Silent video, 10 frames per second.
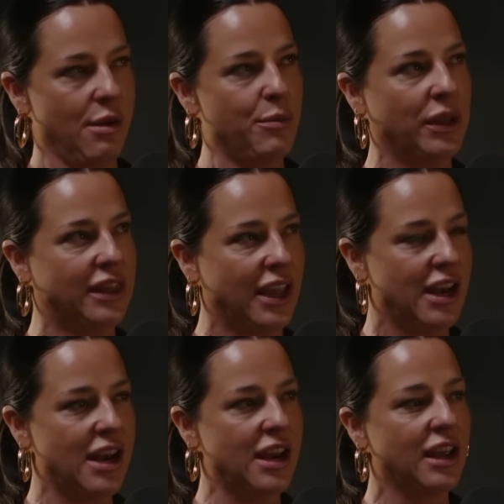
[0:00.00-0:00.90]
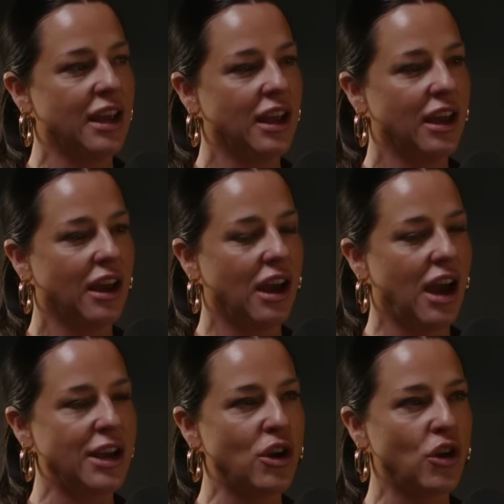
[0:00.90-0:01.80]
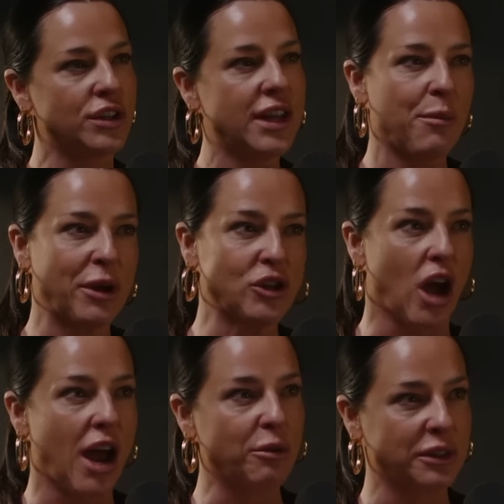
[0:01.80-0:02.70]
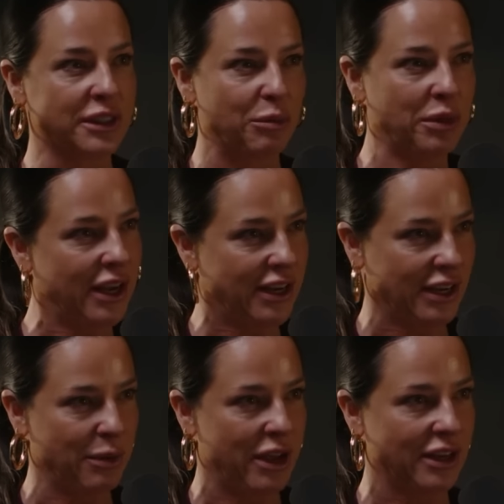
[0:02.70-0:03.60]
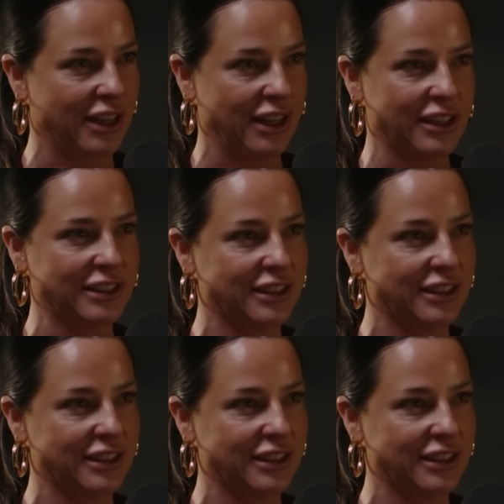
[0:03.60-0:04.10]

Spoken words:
but then I noticed how much I was complaining about things.